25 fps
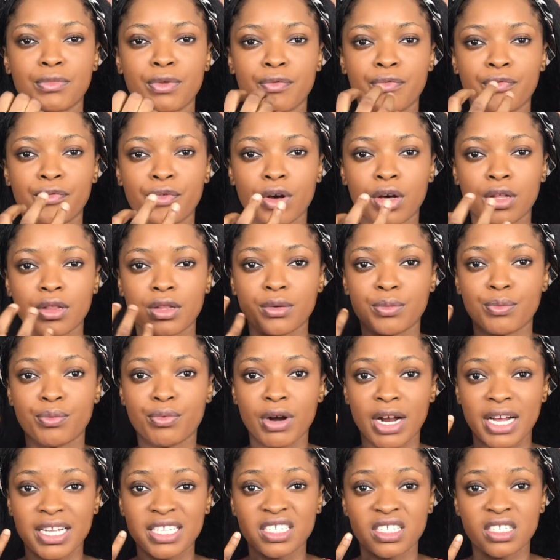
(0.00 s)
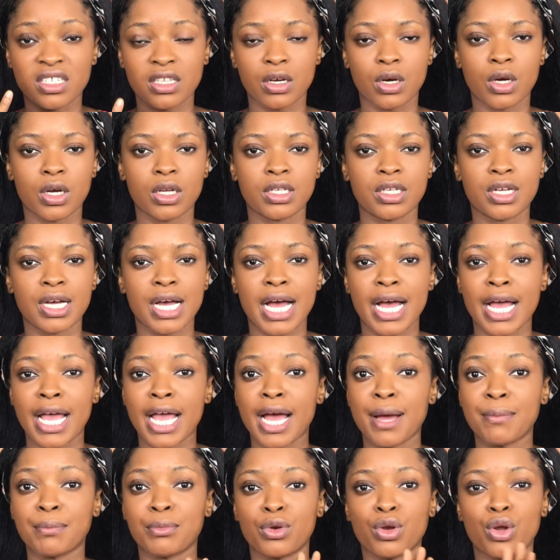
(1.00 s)
further brighten the under eye.
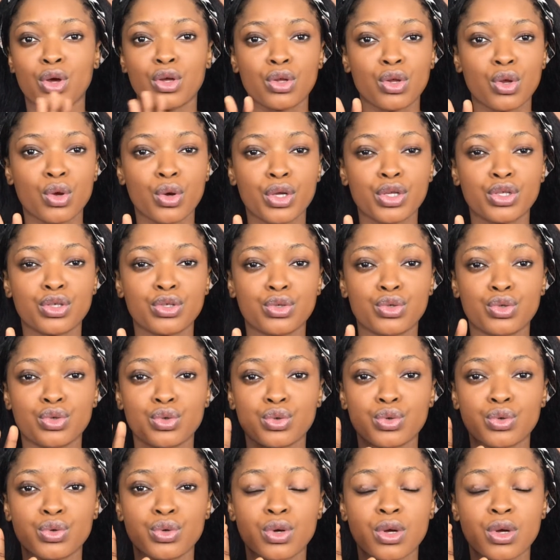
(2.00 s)
I'm not going to do